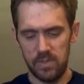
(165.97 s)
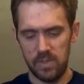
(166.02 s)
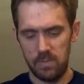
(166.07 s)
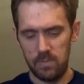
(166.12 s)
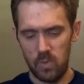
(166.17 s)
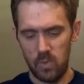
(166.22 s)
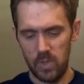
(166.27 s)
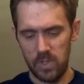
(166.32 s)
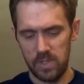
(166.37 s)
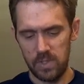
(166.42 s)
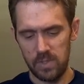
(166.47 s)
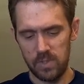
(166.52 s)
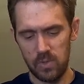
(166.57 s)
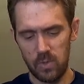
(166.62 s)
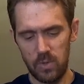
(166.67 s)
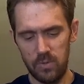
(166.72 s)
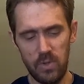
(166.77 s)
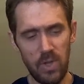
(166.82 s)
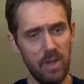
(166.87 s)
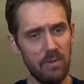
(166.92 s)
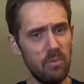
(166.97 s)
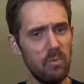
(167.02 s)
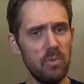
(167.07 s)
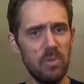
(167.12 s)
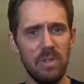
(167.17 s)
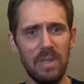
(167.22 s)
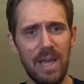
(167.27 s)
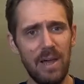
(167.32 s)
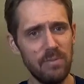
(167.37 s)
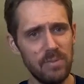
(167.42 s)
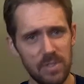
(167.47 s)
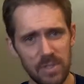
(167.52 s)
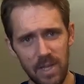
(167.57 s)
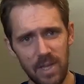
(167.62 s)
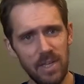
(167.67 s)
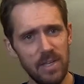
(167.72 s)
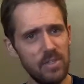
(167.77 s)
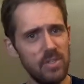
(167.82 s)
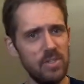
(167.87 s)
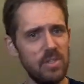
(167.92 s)
noises, or if you have a really loud
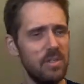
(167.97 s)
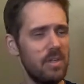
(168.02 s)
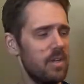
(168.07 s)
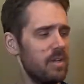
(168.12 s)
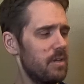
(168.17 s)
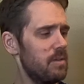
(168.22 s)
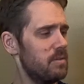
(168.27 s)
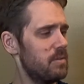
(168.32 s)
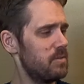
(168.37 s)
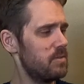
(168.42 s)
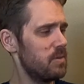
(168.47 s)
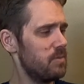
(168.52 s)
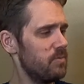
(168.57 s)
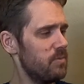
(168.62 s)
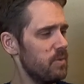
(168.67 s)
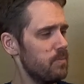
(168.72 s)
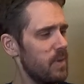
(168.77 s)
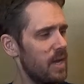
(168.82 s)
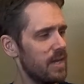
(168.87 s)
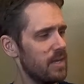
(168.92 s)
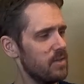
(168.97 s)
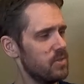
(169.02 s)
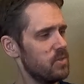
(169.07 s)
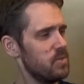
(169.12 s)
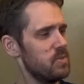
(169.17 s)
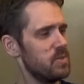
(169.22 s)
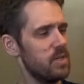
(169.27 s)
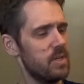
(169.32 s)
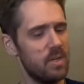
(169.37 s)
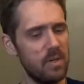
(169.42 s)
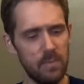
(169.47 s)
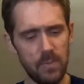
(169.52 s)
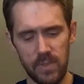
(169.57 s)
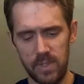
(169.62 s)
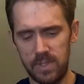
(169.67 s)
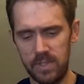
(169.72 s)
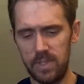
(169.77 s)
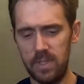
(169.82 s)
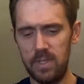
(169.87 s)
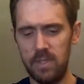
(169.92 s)
stage, some feedback issues there.
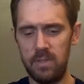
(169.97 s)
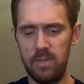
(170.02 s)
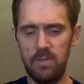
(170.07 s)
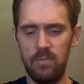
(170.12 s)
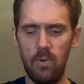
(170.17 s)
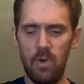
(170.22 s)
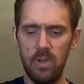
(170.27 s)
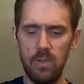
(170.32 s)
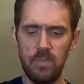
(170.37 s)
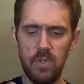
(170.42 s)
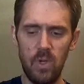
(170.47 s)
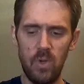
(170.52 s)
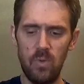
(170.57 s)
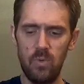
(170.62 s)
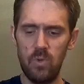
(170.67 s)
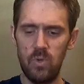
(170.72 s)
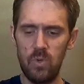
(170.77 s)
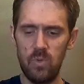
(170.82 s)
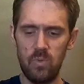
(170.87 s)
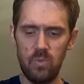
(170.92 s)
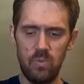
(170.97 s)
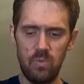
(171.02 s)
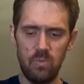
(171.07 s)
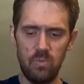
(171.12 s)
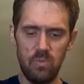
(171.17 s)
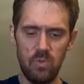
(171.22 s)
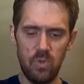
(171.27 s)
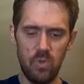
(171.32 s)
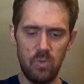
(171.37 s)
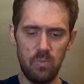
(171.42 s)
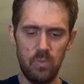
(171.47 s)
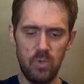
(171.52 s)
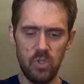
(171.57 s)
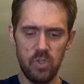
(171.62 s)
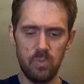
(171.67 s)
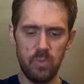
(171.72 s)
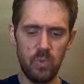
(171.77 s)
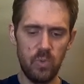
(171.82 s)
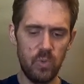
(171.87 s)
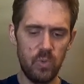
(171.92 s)
But volume tone, no
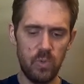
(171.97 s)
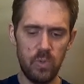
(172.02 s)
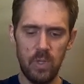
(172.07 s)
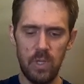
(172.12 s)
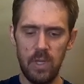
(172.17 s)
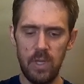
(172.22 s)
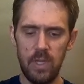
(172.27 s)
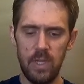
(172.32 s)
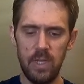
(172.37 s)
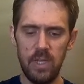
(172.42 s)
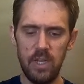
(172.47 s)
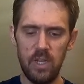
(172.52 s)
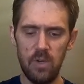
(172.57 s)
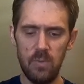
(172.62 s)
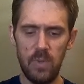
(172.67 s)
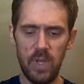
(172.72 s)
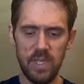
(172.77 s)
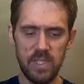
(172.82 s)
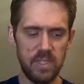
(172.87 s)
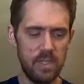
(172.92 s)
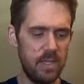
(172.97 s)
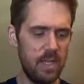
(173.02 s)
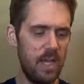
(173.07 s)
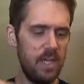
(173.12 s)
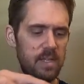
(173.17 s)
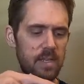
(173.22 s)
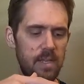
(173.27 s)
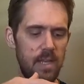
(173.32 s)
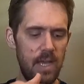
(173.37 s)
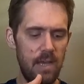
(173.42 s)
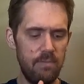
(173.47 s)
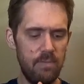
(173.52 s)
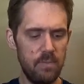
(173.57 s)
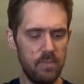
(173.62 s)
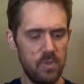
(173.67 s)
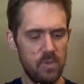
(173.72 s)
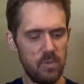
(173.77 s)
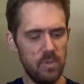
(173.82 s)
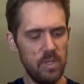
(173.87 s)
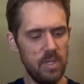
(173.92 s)
push pull here, basic. I did have them
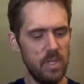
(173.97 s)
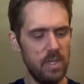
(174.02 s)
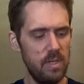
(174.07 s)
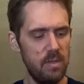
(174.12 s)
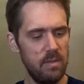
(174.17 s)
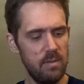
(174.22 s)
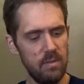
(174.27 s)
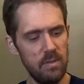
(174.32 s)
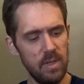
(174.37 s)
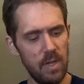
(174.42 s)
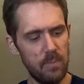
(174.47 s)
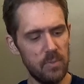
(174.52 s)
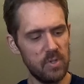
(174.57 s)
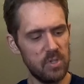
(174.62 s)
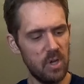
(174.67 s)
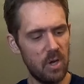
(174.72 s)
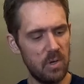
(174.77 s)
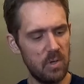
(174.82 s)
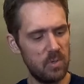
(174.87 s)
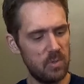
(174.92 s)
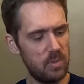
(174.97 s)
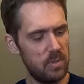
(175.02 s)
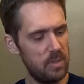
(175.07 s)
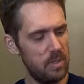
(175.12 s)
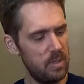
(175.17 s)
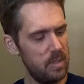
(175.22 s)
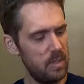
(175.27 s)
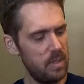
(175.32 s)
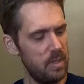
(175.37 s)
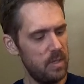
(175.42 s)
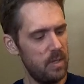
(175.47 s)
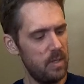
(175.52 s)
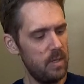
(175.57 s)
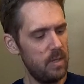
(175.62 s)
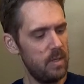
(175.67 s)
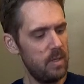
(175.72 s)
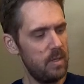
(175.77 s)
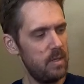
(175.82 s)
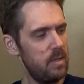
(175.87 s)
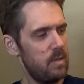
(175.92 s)
do the upper toggle,
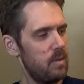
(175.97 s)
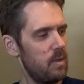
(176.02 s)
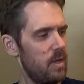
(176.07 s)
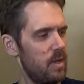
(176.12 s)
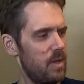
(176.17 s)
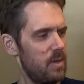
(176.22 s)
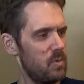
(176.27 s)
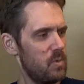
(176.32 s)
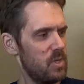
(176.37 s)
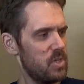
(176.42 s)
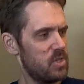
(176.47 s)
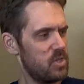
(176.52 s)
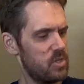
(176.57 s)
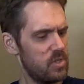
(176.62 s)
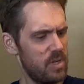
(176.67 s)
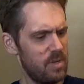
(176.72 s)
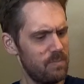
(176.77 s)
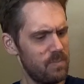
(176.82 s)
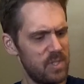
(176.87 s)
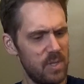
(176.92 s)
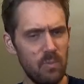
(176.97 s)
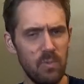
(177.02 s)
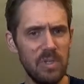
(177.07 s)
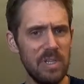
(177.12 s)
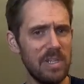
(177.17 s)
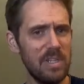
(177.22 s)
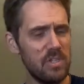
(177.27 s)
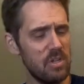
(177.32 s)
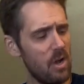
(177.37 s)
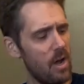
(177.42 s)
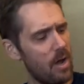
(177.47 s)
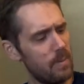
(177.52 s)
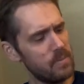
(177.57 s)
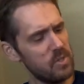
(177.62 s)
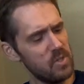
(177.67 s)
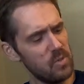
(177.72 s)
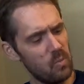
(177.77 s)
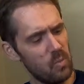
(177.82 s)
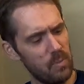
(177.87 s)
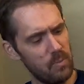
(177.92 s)
which someone did as an
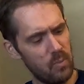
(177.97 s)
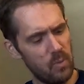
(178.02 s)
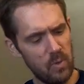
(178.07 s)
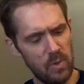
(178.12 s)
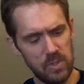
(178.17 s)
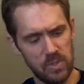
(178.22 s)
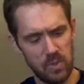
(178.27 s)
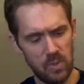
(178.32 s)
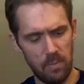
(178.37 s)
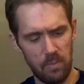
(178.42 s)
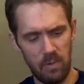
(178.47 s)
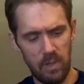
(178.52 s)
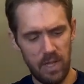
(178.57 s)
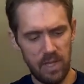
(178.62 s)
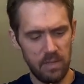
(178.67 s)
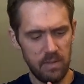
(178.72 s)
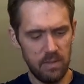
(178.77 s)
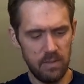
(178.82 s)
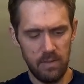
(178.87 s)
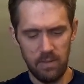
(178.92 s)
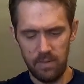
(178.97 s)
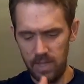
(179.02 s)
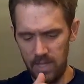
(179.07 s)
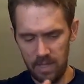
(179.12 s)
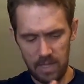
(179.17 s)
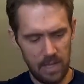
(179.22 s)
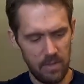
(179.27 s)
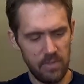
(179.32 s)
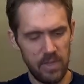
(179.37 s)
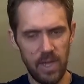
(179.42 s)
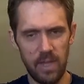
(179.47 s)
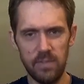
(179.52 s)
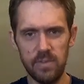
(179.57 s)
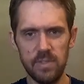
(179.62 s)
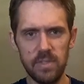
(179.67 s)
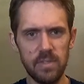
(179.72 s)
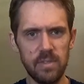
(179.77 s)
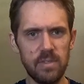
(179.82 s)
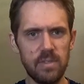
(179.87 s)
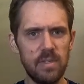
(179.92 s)
option at one point, so I'm glad they allowed that.
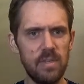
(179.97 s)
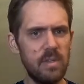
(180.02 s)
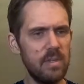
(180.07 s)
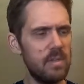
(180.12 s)
So it's